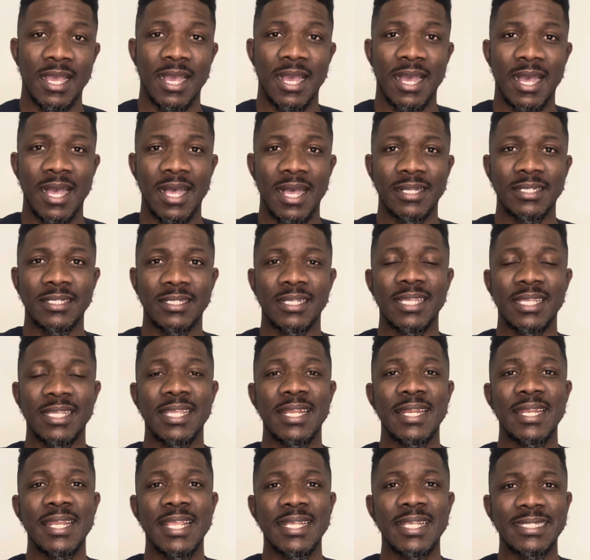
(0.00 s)
and a
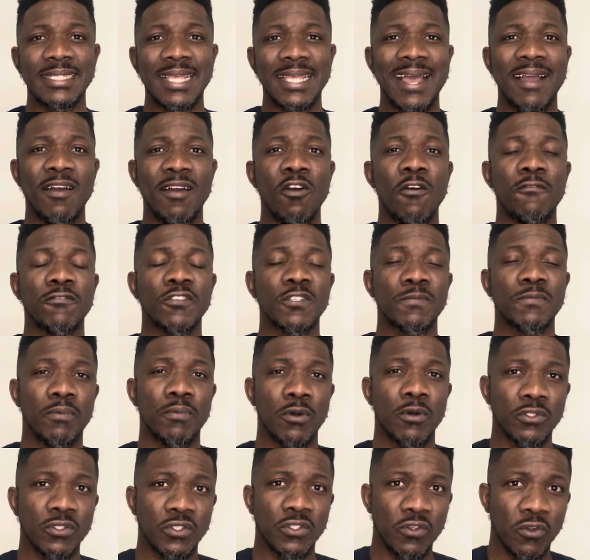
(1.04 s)
letter of
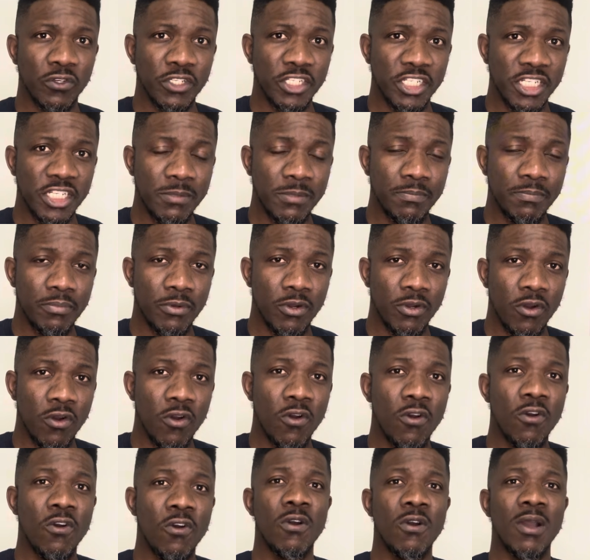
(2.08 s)
sponsorship
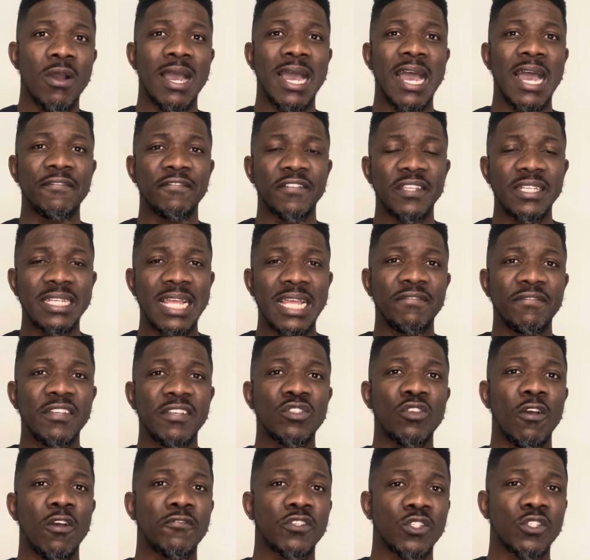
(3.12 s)
or
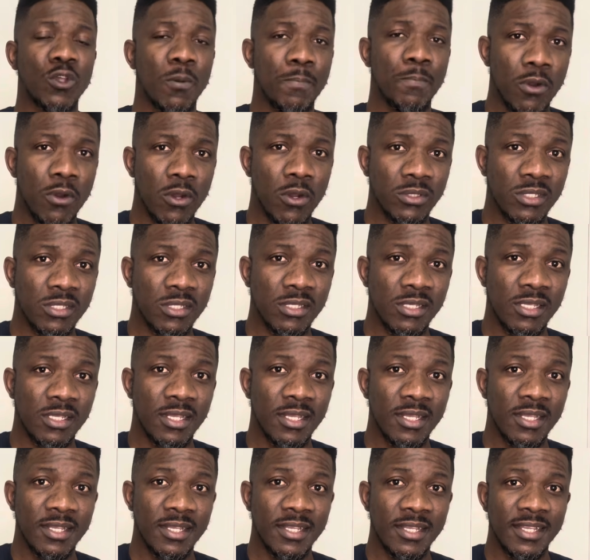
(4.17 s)
affidavit of support
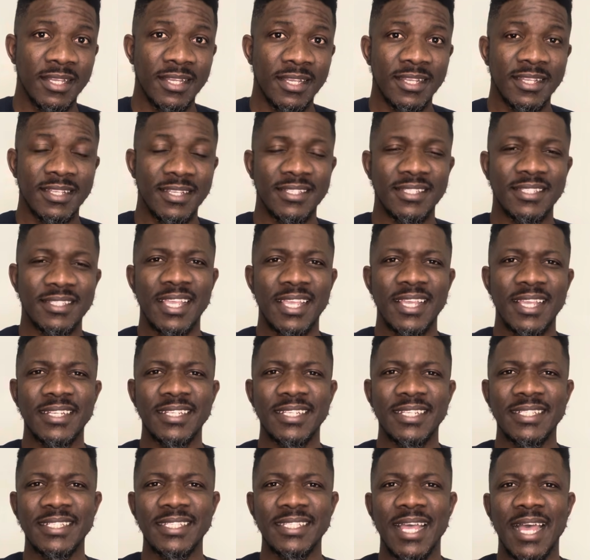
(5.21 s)

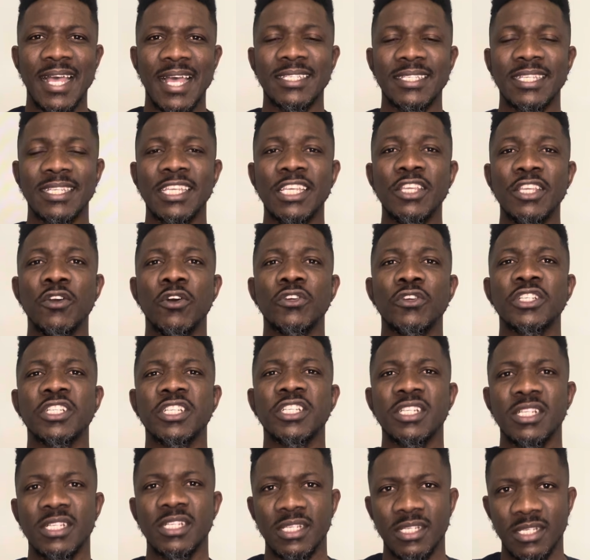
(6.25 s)
stating that he or
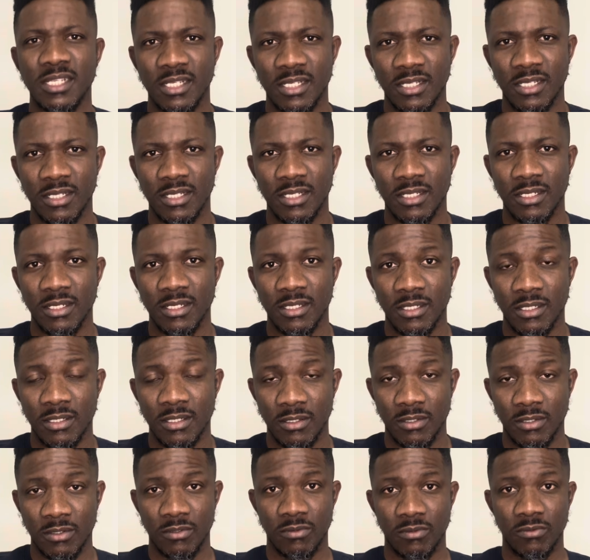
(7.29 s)
she
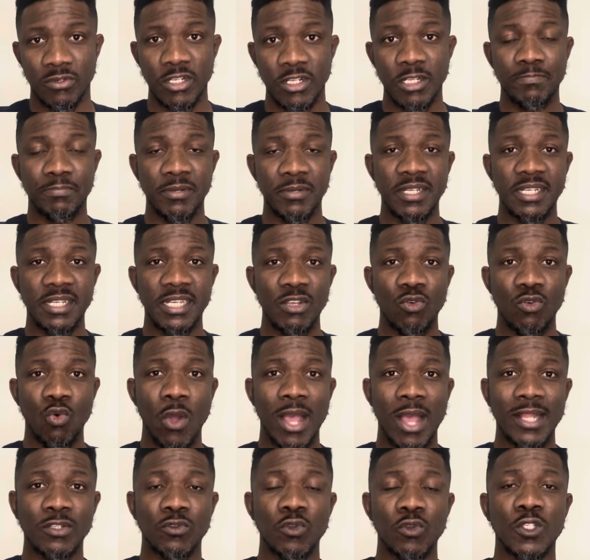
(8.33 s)
will be the
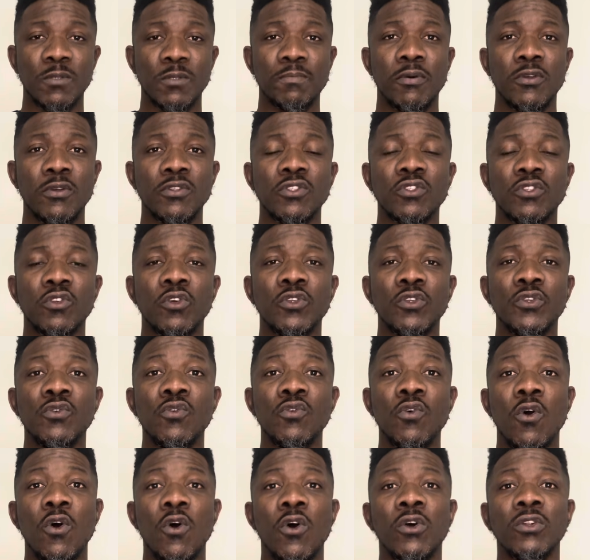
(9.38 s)
one to sponsor
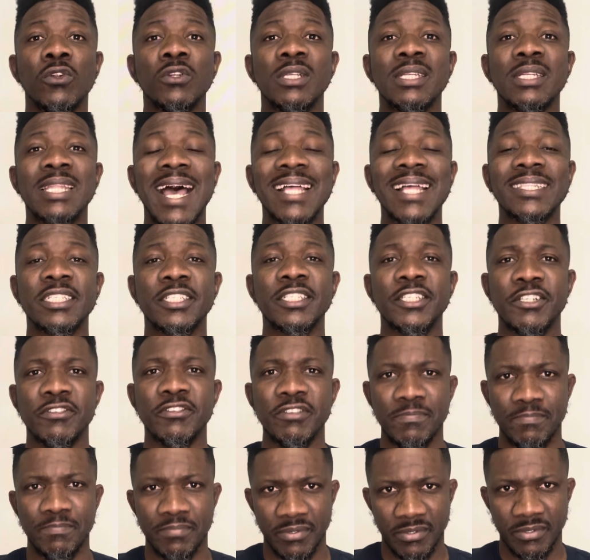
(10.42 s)
you on that
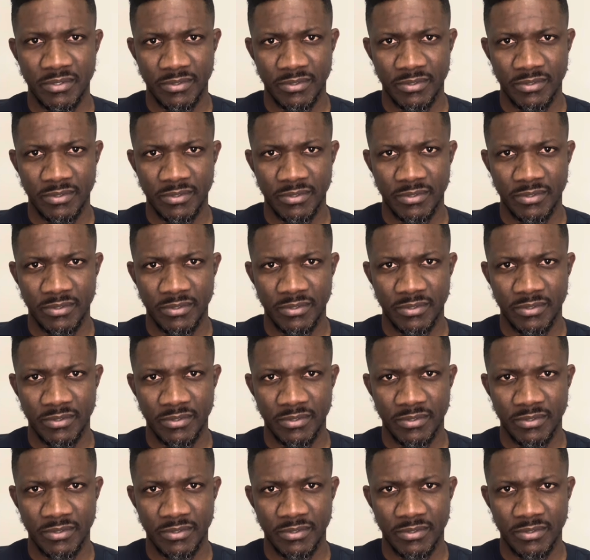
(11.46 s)
trip.